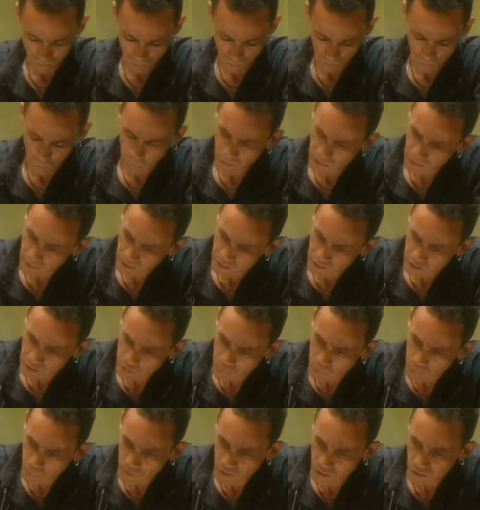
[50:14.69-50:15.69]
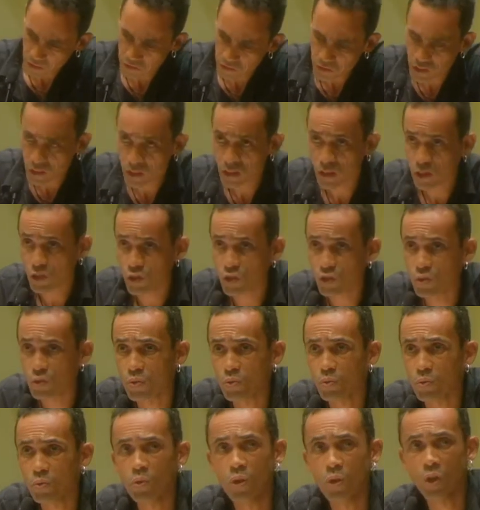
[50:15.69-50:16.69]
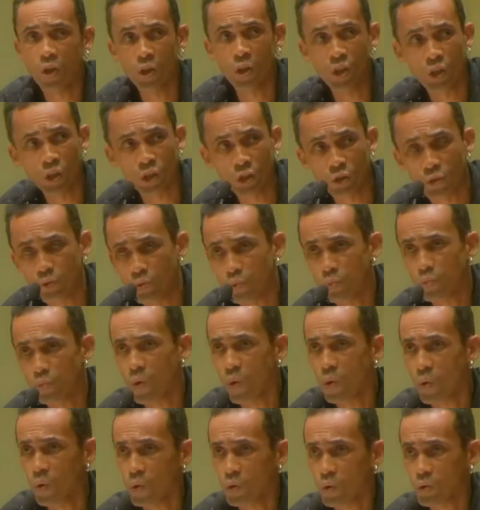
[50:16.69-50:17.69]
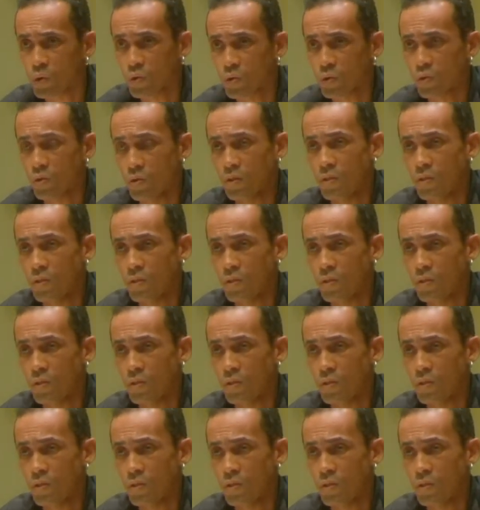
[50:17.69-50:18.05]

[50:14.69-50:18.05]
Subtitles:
where its breath filters through into walls